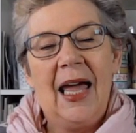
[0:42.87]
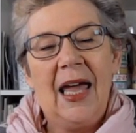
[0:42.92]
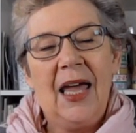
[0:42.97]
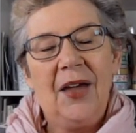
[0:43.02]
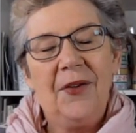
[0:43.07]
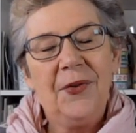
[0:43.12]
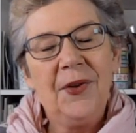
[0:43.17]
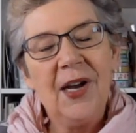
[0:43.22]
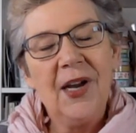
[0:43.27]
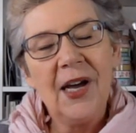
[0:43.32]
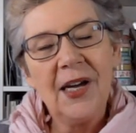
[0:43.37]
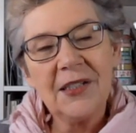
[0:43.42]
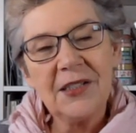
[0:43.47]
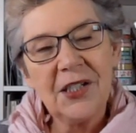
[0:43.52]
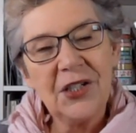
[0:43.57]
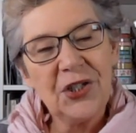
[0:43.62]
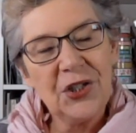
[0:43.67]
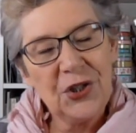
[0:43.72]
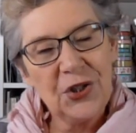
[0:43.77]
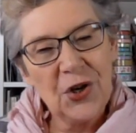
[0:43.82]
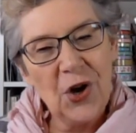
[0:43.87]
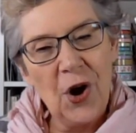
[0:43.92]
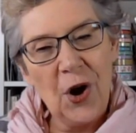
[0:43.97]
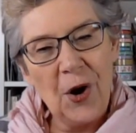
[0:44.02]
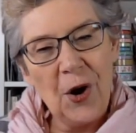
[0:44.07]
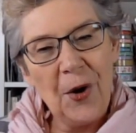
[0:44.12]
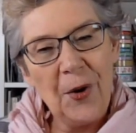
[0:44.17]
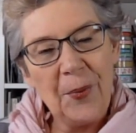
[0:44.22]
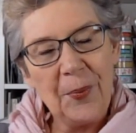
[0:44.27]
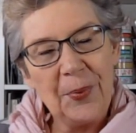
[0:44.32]
If you like to
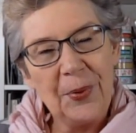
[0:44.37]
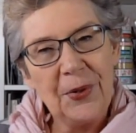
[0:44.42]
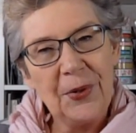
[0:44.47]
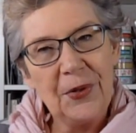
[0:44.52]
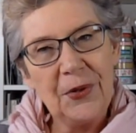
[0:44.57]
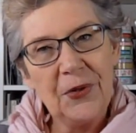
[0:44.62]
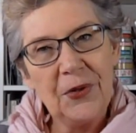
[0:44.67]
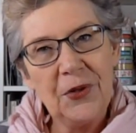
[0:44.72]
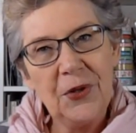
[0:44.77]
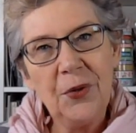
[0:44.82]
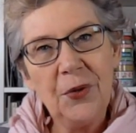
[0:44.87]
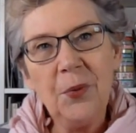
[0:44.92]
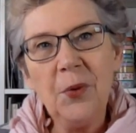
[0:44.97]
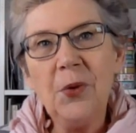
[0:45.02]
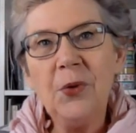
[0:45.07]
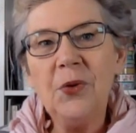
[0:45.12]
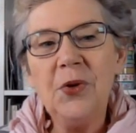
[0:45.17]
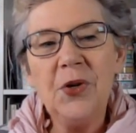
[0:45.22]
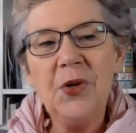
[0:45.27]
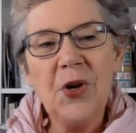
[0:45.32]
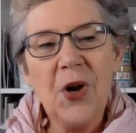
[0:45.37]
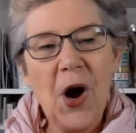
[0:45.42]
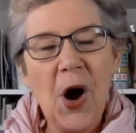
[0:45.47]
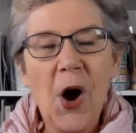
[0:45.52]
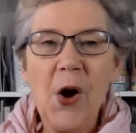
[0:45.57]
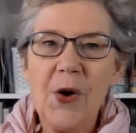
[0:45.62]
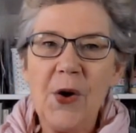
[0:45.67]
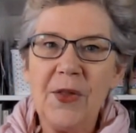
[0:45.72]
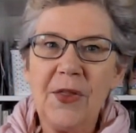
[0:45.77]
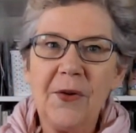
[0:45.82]
shop, you will
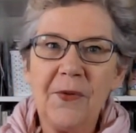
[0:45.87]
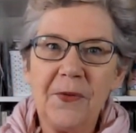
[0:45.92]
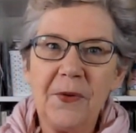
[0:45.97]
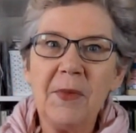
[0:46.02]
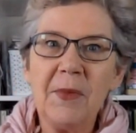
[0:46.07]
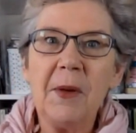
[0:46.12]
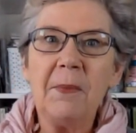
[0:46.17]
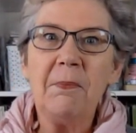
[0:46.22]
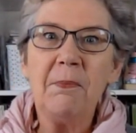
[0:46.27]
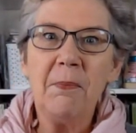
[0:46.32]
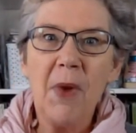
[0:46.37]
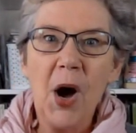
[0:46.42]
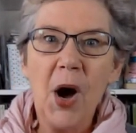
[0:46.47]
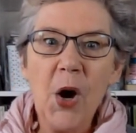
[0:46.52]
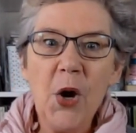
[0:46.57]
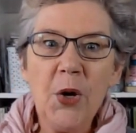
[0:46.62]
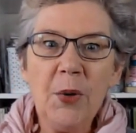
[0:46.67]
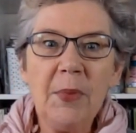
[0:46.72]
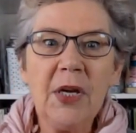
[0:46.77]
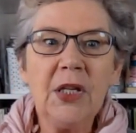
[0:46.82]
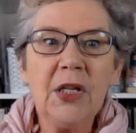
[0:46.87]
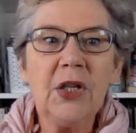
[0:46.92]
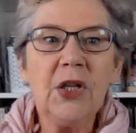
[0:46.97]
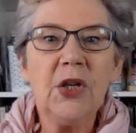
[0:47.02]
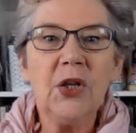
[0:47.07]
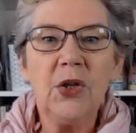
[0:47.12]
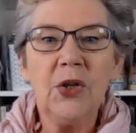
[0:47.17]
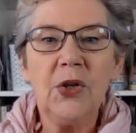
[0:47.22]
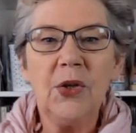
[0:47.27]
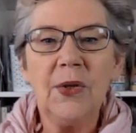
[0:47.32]
know that from the moment
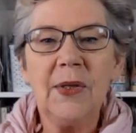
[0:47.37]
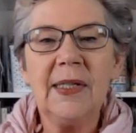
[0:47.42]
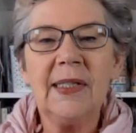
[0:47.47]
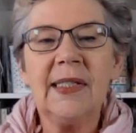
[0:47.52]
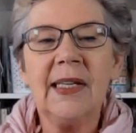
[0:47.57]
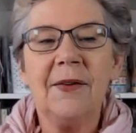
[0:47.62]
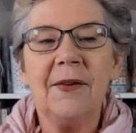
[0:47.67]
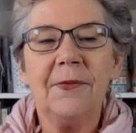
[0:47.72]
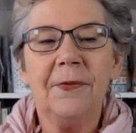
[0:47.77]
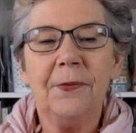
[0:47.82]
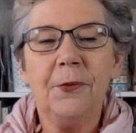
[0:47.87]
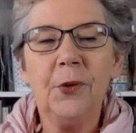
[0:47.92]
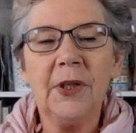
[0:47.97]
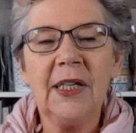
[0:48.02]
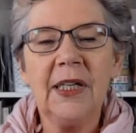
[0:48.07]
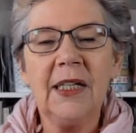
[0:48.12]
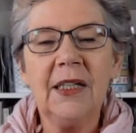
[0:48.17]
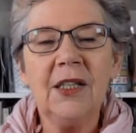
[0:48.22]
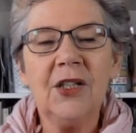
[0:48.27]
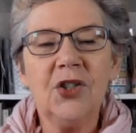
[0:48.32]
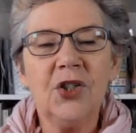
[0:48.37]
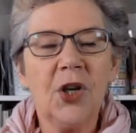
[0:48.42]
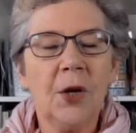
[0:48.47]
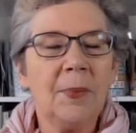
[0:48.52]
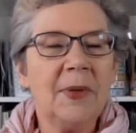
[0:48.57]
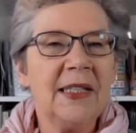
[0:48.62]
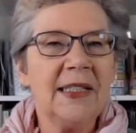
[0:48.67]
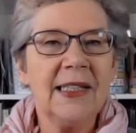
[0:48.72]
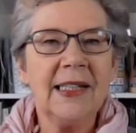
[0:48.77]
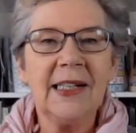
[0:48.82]
you set foot in the
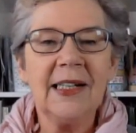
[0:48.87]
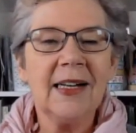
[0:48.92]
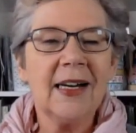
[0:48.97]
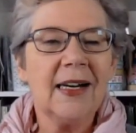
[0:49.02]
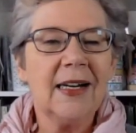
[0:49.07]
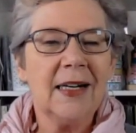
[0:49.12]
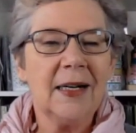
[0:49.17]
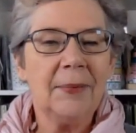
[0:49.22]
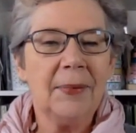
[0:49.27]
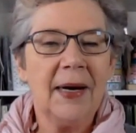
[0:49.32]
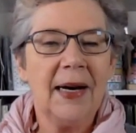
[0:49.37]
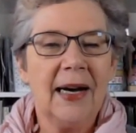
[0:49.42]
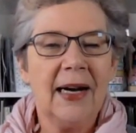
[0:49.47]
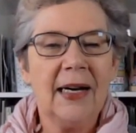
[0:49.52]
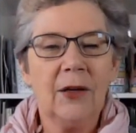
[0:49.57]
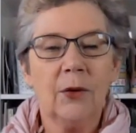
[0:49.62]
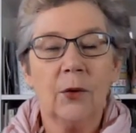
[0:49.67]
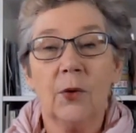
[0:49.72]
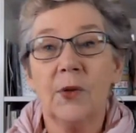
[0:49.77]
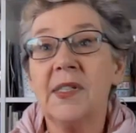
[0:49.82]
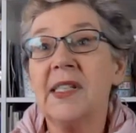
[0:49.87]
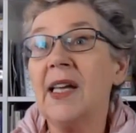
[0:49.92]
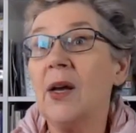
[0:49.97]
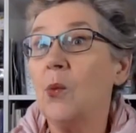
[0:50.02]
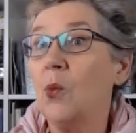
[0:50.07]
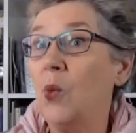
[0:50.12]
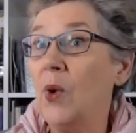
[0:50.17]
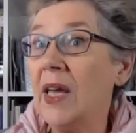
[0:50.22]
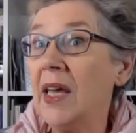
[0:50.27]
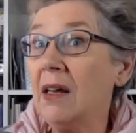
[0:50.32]
shopping centre car park or set
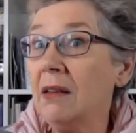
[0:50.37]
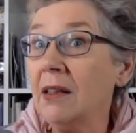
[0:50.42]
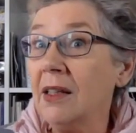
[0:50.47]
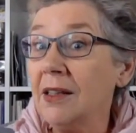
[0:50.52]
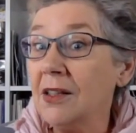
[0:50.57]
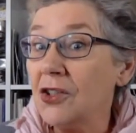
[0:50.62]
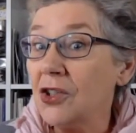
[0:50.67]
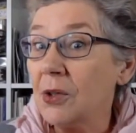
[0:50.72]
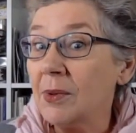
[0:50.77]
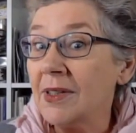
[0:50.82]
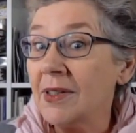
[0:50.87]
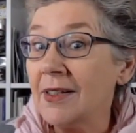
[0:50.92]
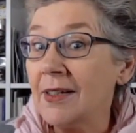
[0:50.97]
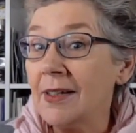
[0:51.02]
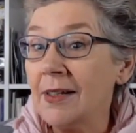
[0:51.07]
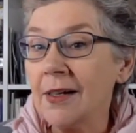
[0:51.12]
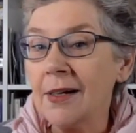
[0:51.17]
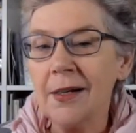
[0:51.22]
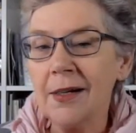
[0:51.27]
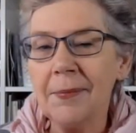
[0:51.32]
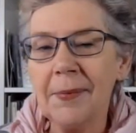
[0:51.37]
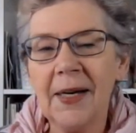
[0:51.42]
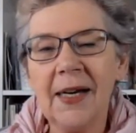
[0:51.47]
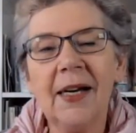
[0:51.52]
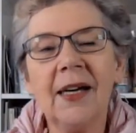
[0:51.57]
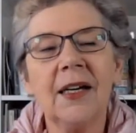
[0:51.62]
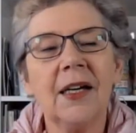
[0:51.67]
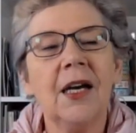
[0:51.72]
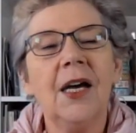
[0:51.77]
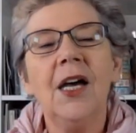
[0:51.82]
wheel in the shopping centre car
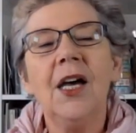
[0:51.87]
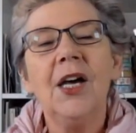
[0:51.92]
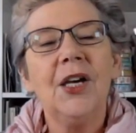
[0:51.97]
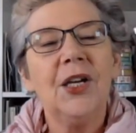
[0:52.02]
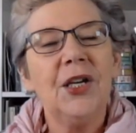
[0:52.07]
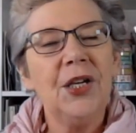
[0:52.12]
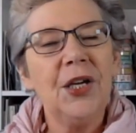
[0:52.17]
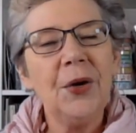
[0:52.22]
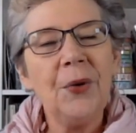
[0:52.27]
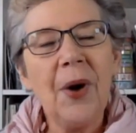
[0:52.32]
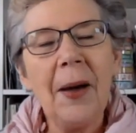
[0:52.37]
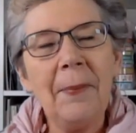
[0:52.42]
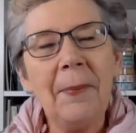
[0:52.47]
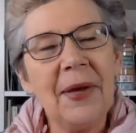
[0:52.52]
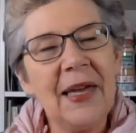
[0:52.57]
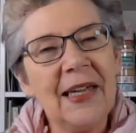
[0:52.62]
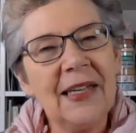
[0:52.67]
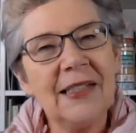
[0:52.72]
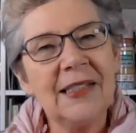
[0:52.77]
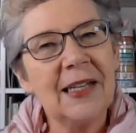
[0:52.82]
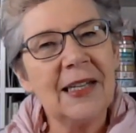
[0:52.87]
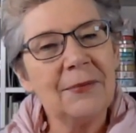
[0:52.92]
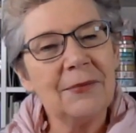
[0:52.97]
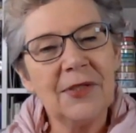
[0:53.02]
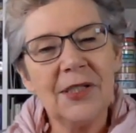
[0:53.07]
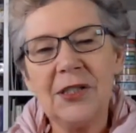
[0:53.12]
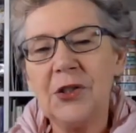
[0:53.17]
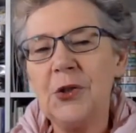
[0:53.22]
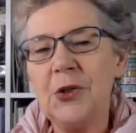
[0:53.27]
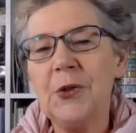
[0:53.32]
park, you are being
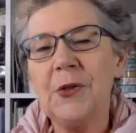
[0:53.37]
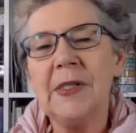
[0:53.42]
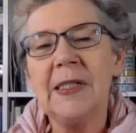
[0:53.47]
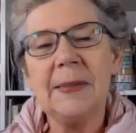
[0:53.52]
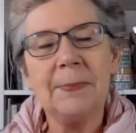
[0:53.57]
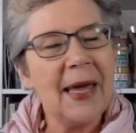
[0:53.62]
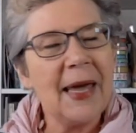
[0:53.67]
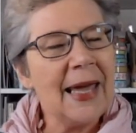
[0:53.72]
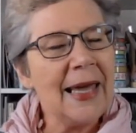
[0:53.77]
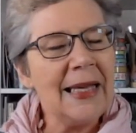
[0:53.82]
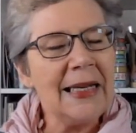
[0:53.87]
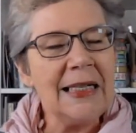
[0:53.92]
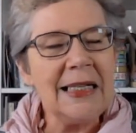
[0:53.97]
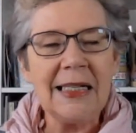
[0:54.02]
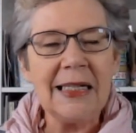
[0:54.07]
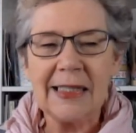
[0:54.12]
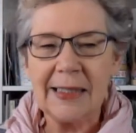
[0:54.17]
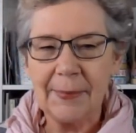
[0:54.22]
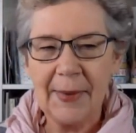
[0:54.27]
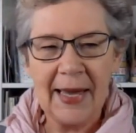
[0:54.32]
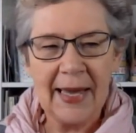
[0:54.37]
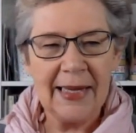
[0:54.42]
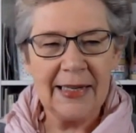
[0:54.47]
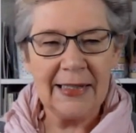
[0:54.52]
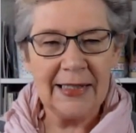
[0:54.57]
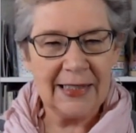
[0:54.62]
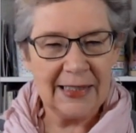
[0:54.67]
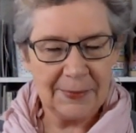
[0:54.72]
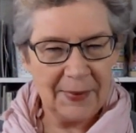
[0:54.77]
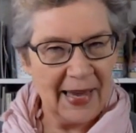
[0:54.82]
tempted to spend,
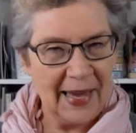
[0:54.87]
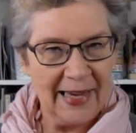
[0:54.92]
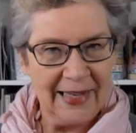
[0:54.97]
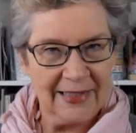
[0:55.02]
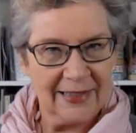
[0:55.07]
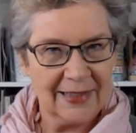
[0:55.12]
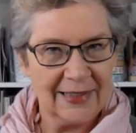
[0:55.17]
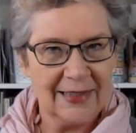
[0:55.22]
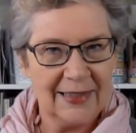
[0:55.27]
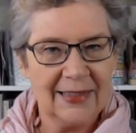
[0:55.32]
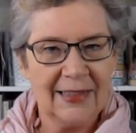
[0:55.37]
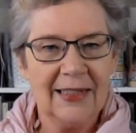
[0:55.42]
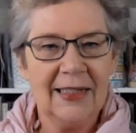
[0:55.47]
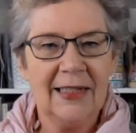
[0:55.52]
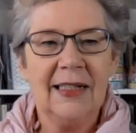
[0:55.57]
spend, spend.